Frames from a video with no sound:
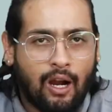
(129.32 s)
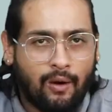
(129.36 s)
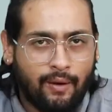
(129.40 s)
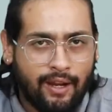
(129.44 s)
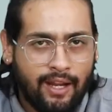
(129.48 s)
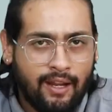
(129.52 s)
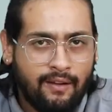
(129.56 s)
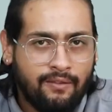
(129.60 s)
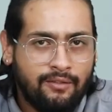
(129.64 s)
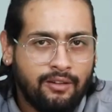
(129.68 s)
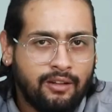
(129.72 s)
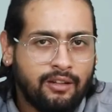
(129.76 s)

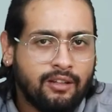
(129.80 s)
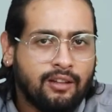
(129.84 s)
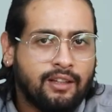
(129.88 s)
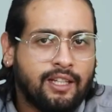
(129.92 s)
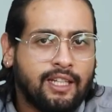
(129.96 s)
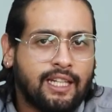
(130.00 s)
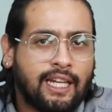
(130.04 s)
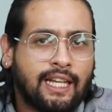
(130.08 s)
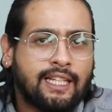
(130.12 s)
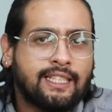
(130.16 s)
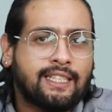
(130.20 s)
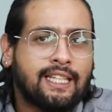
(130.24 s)
However,
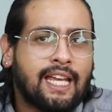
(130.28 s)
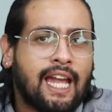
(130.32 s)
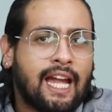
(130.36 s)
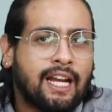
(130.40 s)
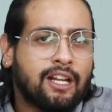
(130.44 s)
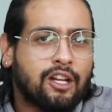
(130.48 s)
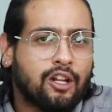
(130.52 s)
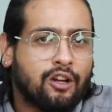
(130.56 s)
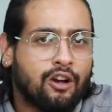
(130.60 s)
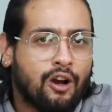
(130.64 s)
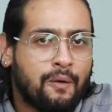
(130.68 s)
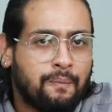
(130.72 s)
the
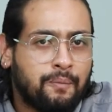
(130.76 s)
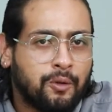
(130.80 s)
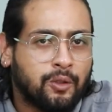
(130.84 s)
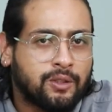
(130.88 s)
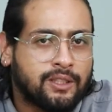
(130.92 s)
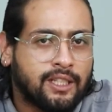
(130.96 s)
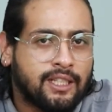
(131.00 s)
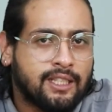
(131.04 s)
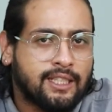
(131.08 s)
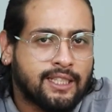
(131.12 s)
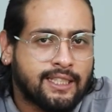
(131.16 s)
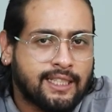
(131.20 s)
exact
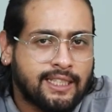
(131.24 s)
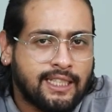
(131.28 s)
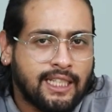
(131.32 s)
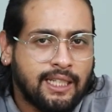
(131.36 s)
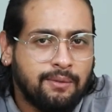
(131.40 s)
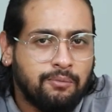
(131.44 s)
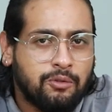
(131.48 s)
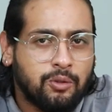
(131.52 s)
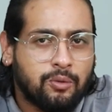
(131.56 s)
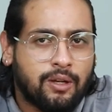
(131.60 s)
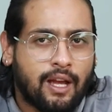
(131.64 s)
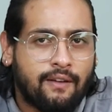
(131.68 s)
opposite
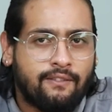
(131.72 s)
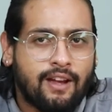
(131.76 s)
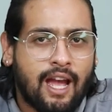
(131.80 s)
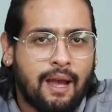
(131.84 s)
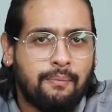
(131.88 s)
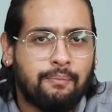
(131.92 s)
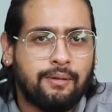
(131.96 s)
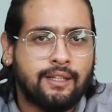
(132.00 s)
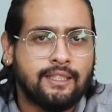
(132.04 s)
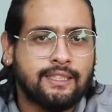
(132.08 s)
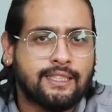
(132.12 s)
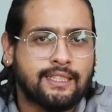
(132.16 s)
seemed to have
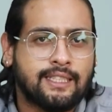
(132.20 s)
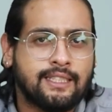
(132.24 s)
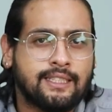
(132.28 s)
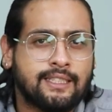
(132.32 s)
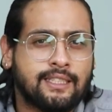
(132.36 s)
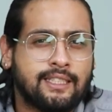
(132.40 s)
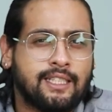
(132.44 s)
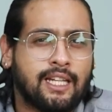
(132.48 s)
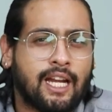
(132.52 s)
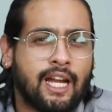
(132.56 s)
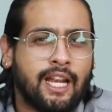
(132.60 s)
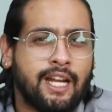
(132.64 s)
happened since
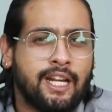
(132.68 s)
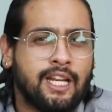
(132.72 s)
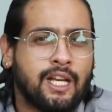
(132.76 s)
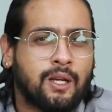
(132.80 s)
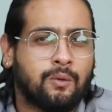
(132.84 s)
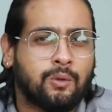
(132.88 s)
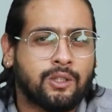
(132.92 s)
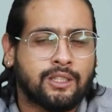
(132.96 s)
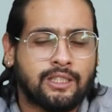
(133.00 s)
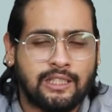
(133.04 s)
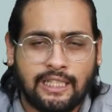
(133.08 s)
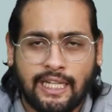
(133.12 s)
the idea
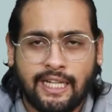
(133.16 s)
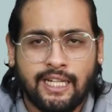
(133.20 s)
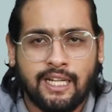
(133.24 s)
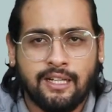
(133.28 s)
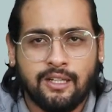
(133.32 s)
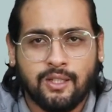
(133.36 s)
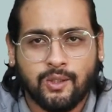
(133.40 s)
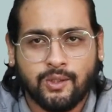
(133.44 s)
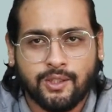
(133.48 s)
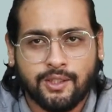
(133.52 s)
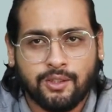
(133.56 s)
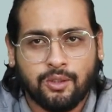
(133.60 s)
was laid into